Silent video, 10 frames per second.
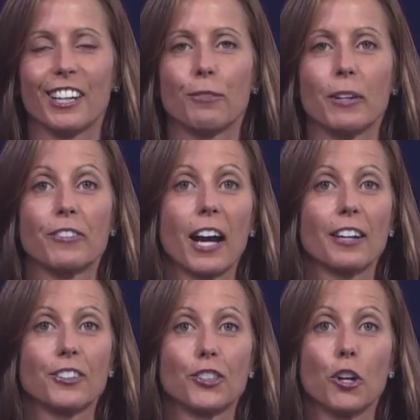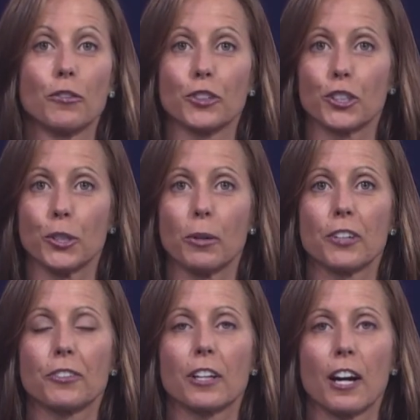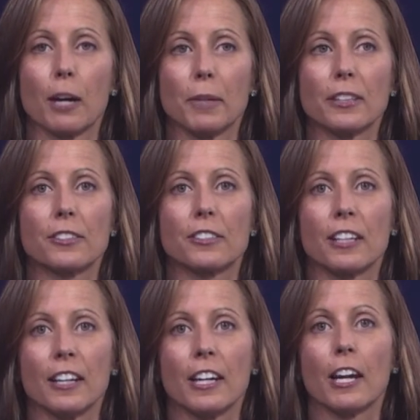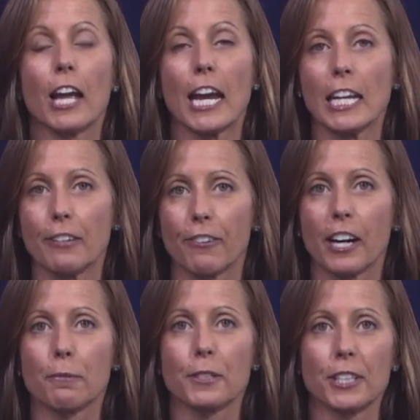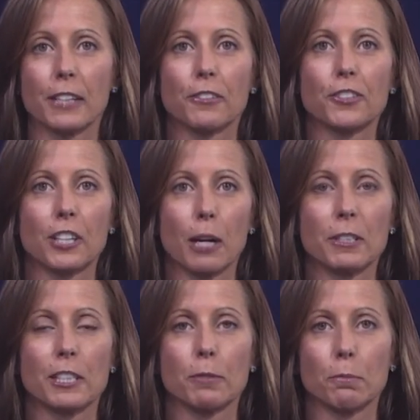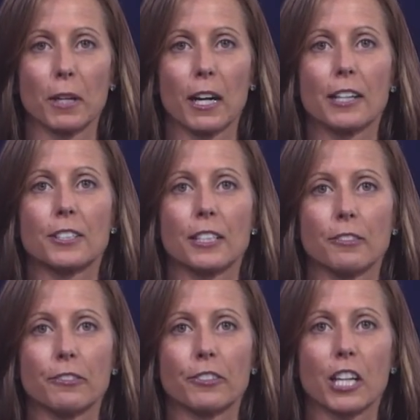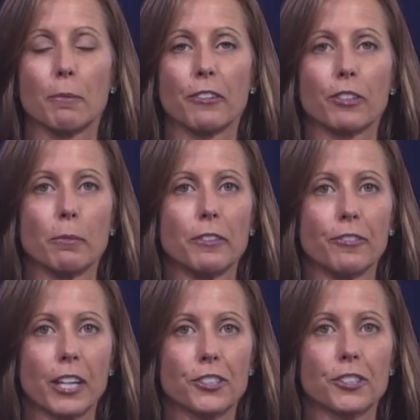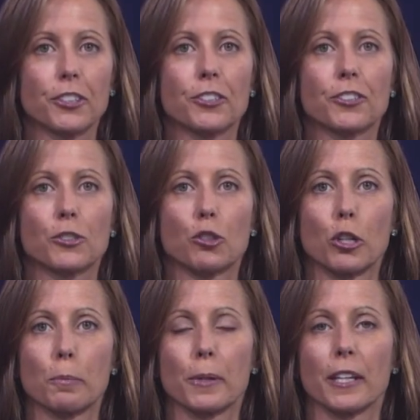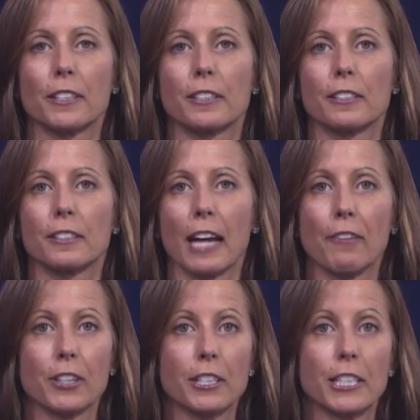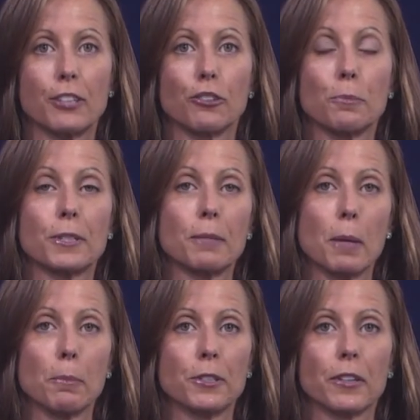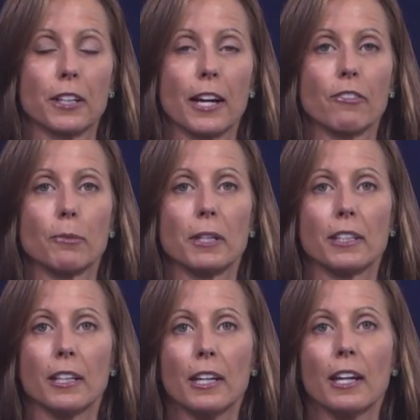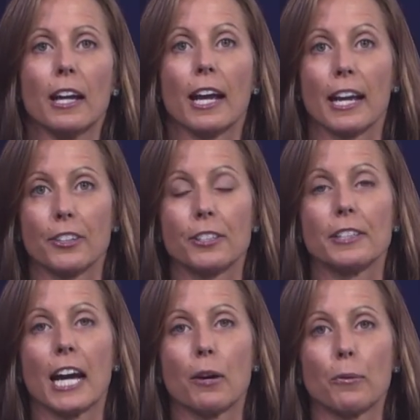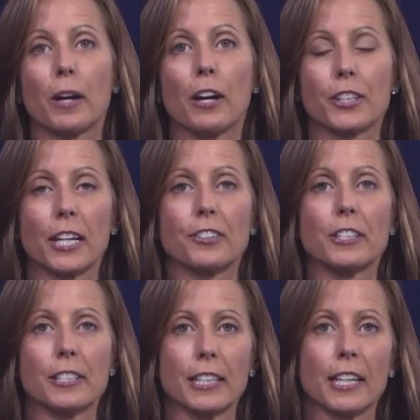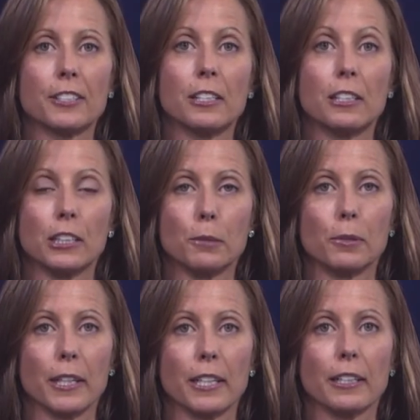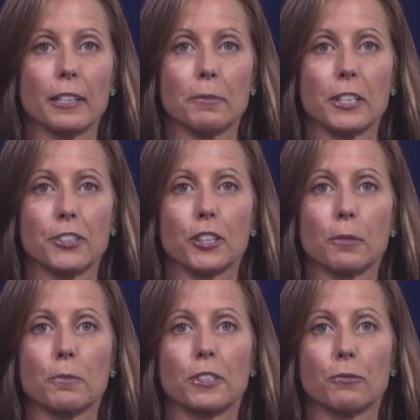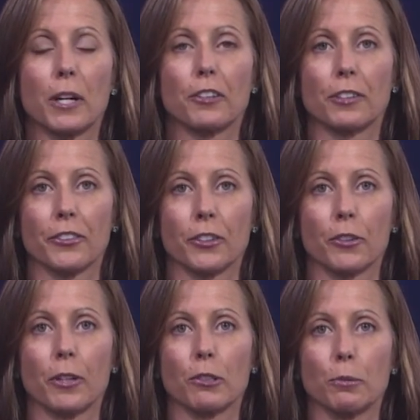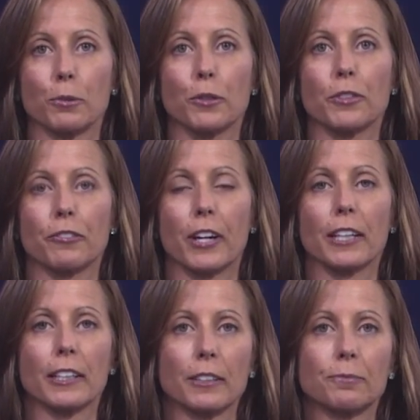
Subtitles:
We've gotten over 200 comments. 85% of those comments have been positive, coming from investors, corporates, advocacy groups, and members of the government. And now the SEC has to deliberate in terms of whether or not they're going to approve the filing.